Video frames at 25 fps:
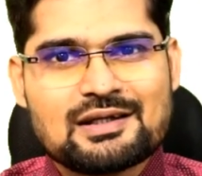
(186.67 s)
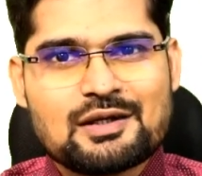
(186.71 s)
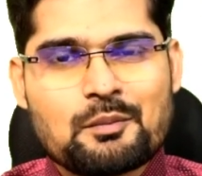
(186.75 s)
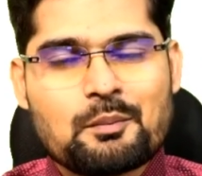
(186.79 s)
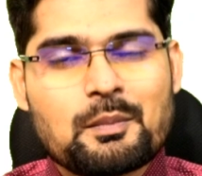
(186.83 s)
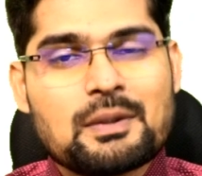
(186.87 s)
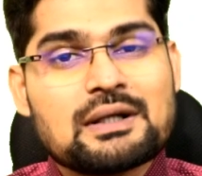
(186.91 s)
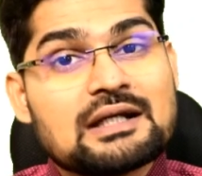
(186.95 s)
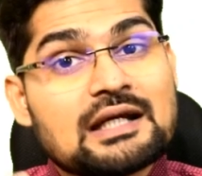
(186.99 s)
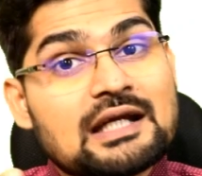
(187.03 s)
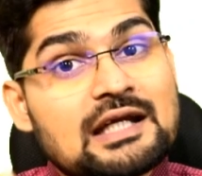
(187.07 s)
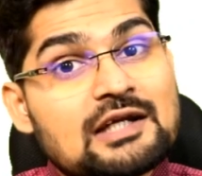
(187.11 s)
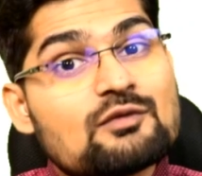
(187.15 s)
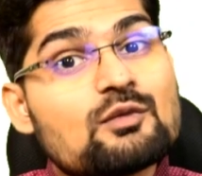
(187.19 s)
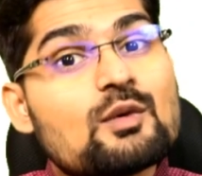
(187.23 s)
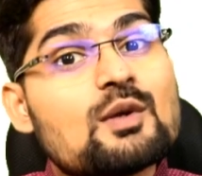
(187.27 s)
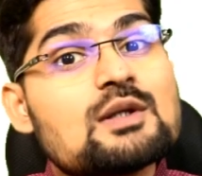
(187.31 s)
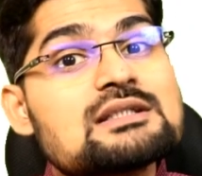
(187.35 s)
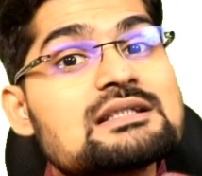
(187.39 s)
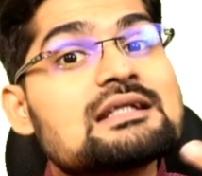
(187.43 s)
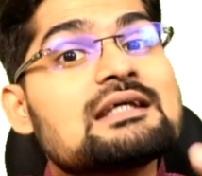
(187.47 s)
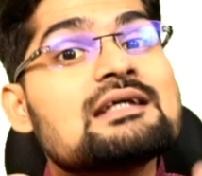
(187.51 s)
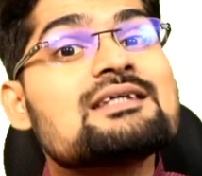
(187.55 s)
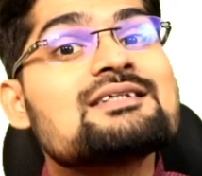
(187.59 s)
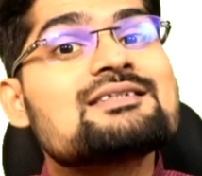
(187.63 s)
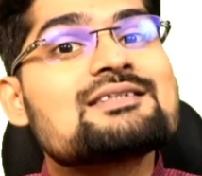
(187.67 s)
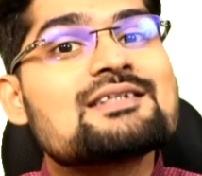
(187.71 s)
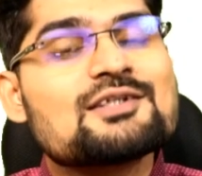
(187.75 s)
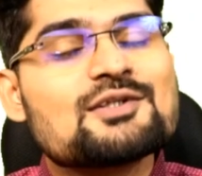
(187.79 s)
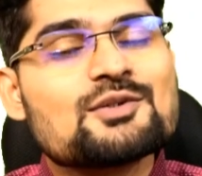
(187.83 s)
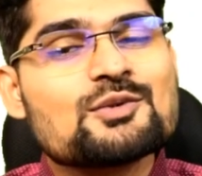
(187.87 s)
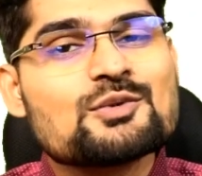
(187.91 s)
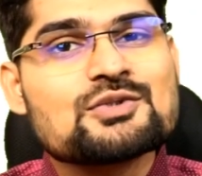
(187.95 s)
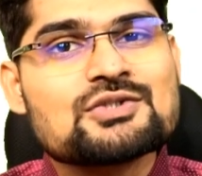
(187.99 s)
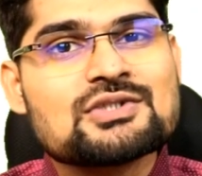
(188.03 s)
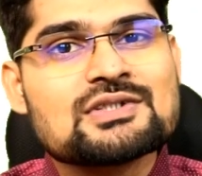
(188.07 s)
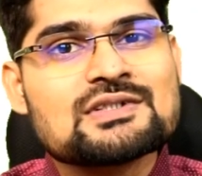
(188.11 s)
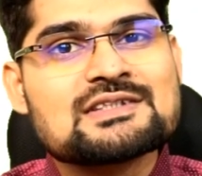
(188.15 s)
But it was an
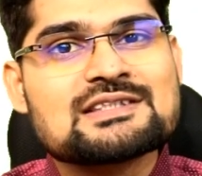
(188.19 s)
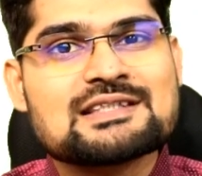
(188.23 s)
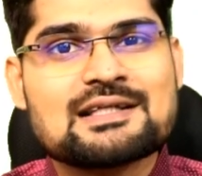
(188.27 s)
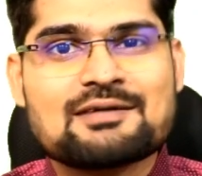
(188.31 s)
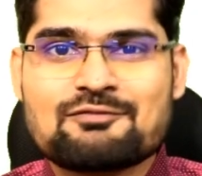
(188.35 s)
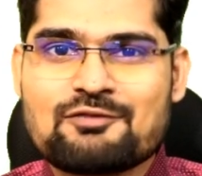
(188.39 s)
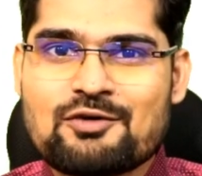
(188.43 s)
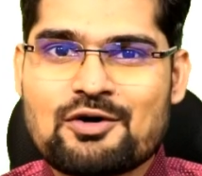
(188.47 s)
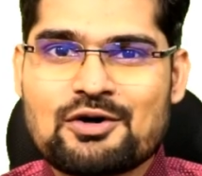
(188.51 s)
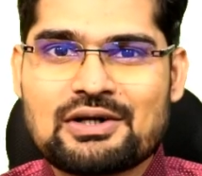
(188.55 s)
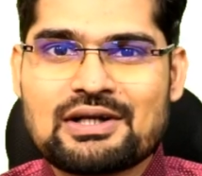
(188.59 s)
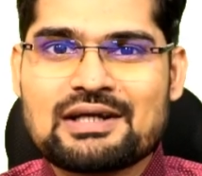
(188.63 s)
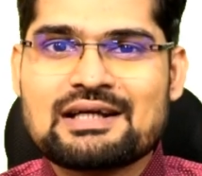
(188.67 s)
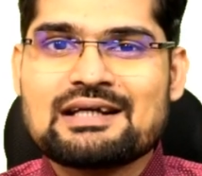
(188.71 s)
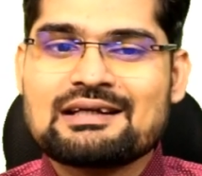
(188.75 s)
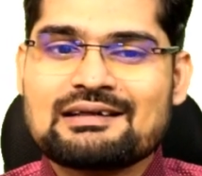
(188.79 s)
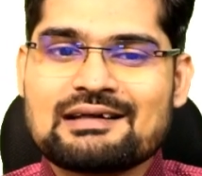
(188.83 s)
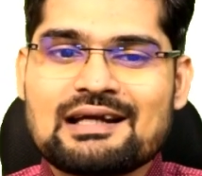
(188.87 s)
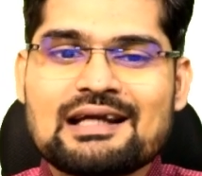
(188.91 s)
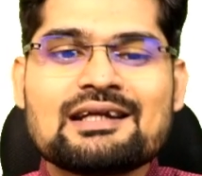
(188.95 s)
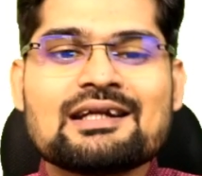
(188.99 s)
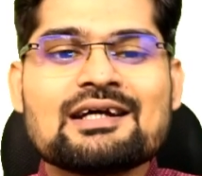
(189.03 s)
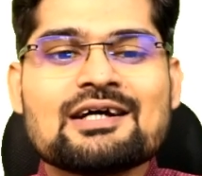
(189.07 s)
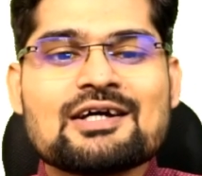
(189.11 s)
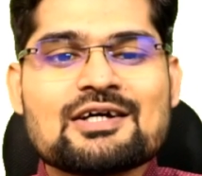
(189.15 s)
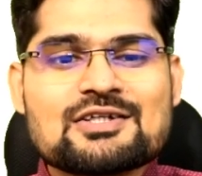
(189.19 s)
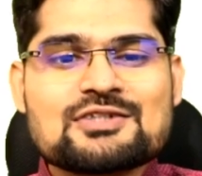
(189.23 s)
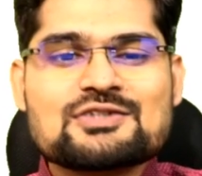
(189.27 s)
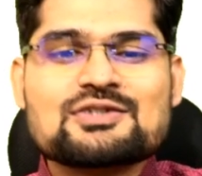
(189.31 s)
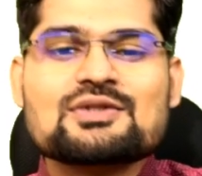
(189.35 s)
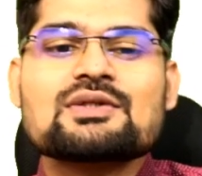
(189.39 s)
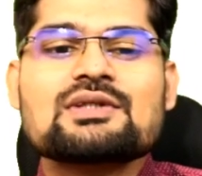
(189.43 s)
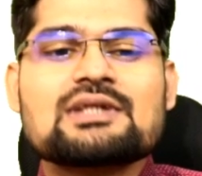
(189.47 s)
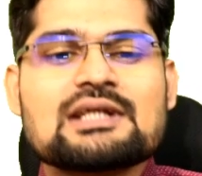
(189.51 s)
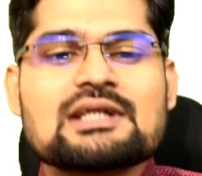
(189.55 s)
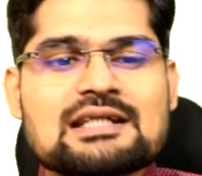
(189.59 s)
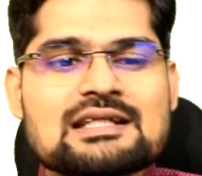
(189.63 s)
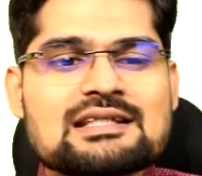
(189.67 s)
institution somewhat, right?
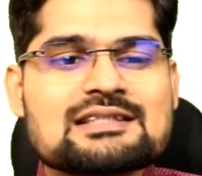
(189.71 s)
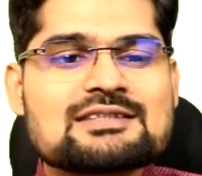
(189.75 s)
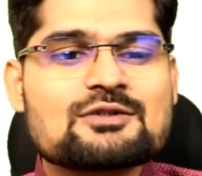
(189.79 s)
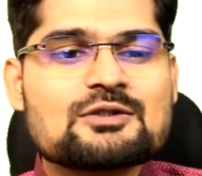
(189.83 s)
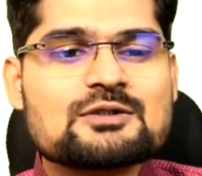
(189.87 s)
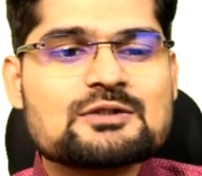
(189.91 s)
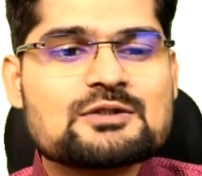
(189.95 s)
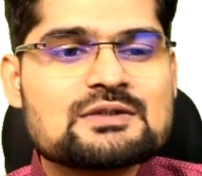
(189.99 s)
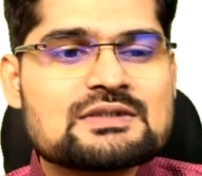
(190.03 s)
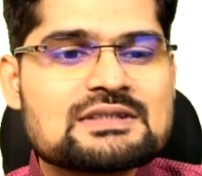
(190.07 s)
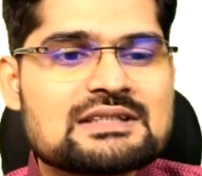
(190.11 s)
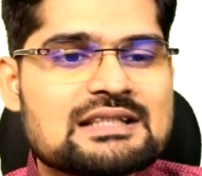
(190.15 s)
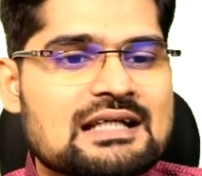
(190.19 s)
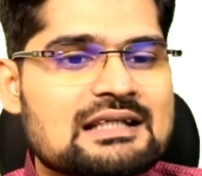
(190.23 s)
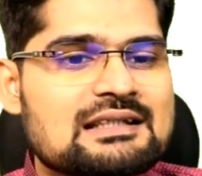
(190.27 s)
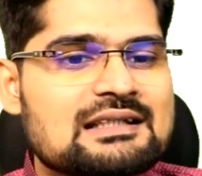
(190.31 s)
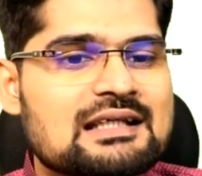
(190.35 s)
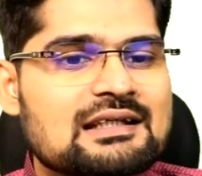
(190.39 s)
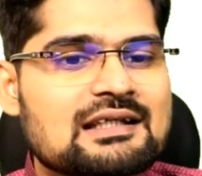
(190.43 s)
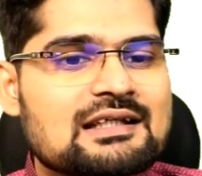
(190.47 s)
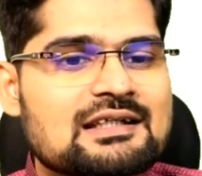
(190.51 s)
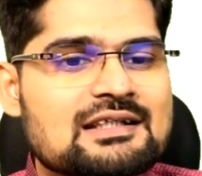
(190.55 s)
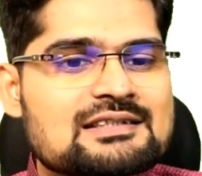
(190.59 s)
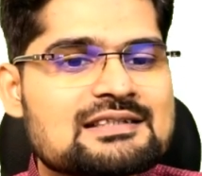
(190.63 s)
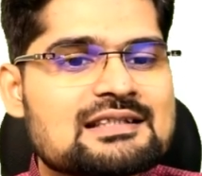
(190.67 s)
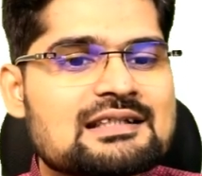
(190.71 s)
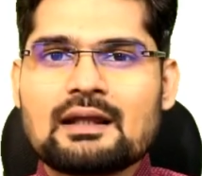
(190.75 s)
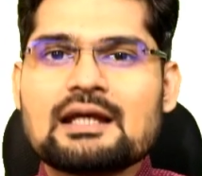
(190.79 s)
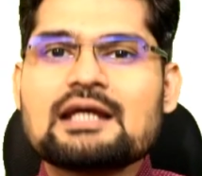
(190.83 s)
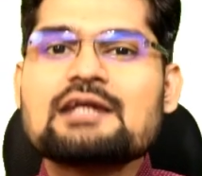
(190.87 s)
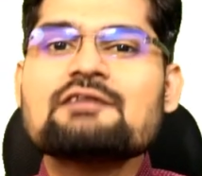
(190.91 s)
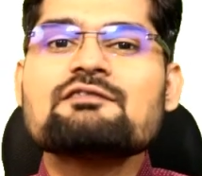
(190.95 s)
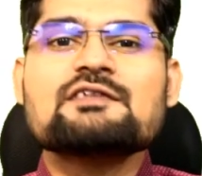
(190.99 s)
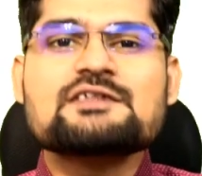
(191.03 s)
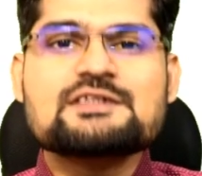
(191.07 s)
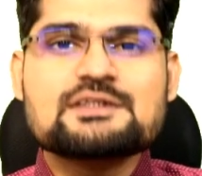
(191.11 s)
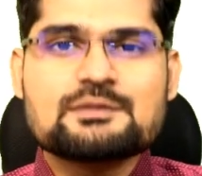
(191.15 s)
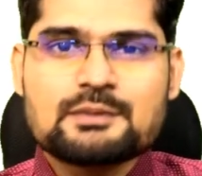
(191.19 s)
So it is also said that it is an
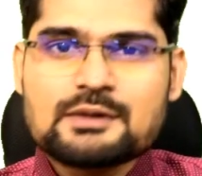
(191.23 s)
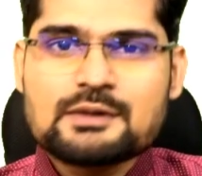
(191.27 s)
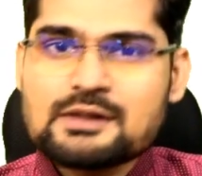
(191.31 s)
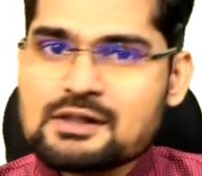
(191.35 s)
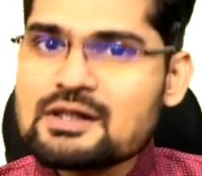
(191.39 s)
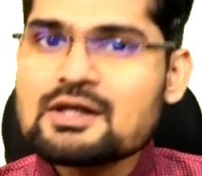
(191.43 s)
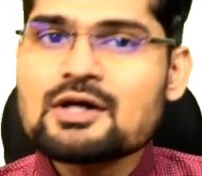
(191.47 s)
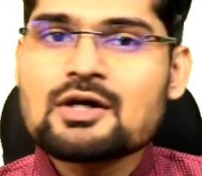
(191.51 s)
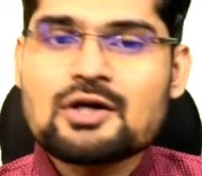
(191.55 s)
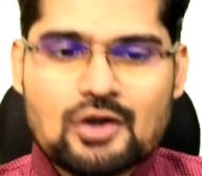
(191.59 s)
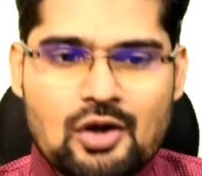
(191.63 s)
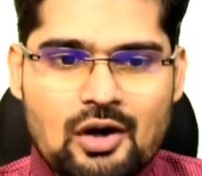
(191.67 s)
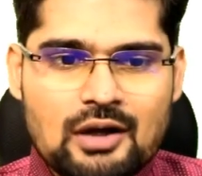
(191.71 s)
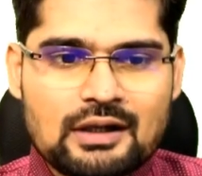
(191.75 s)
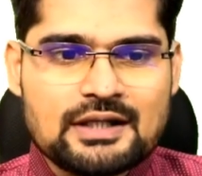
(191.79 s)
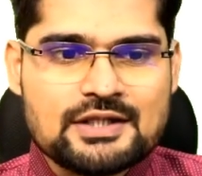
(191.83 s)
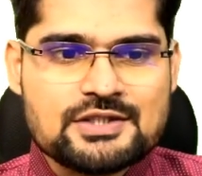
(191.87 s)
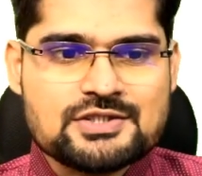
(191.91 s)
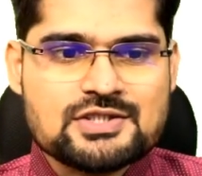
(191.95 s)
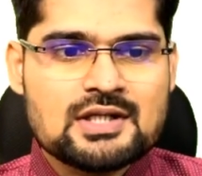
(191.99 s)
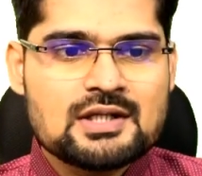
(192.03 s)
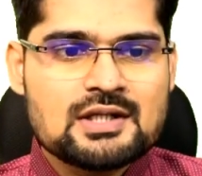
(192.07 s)
invisible college.